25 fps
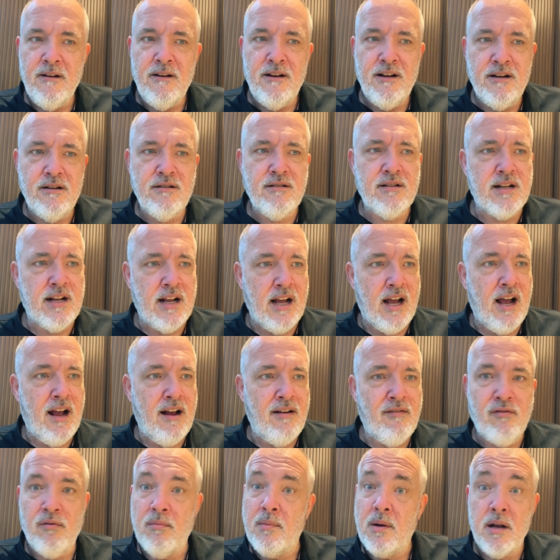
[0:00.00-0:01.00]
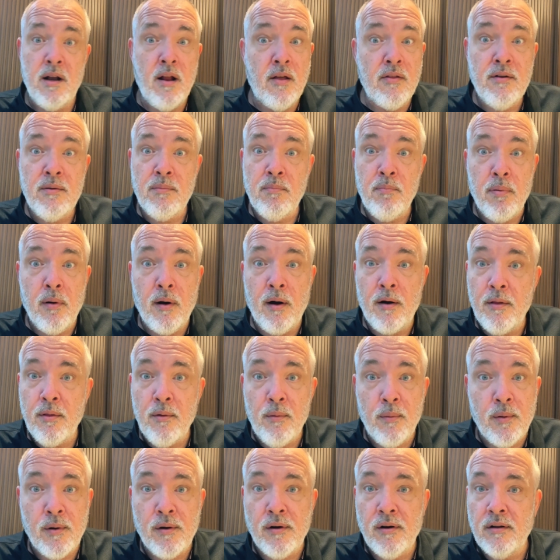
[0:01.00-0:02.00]
here's a guy from another part of
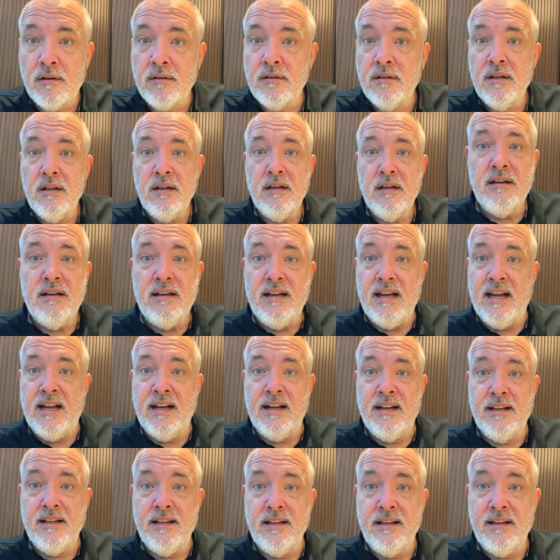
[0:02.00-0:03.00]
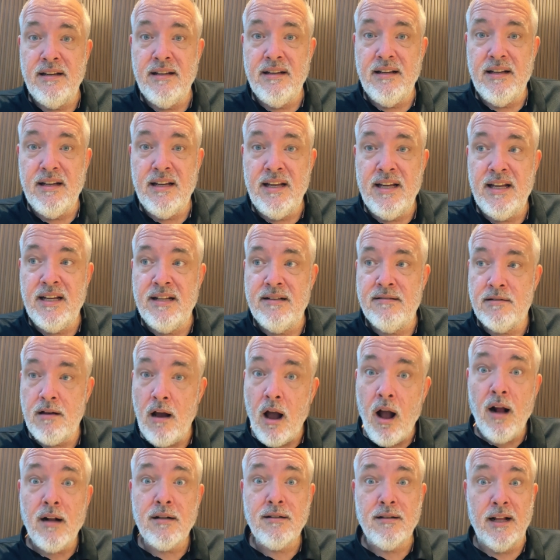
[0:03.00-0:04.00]
the world, and he
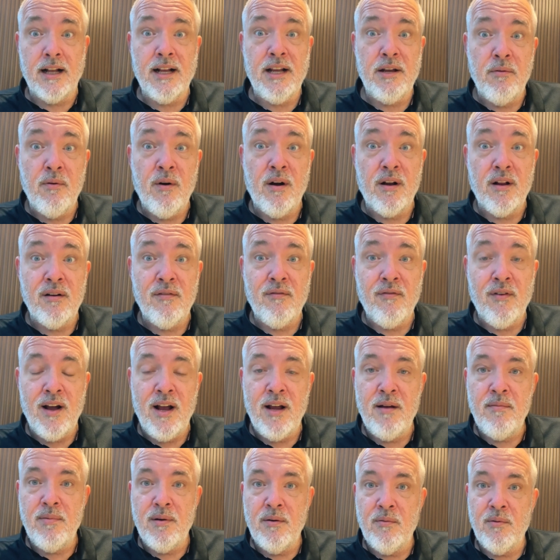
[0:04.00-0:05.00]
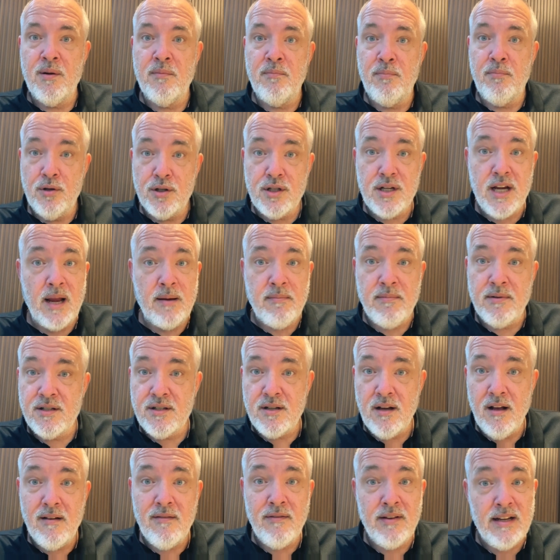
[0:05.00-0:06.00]
talked like he wanted to fight, but when push came to
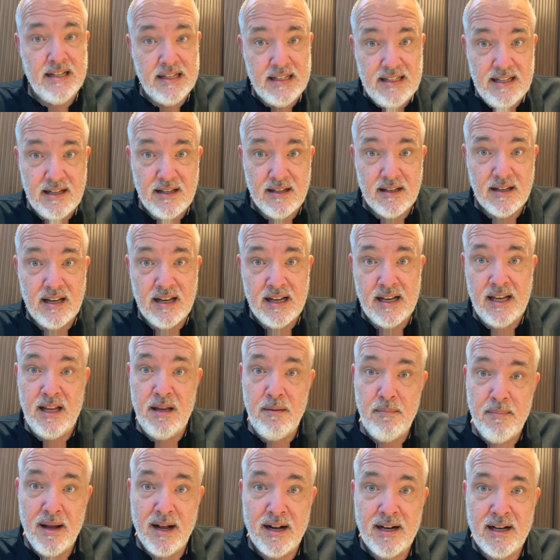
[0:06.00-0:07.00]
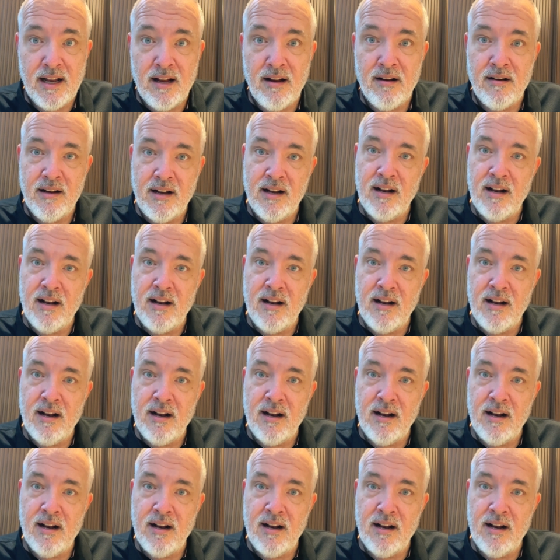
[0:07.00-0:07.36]
shove, he didn't, and he backed down.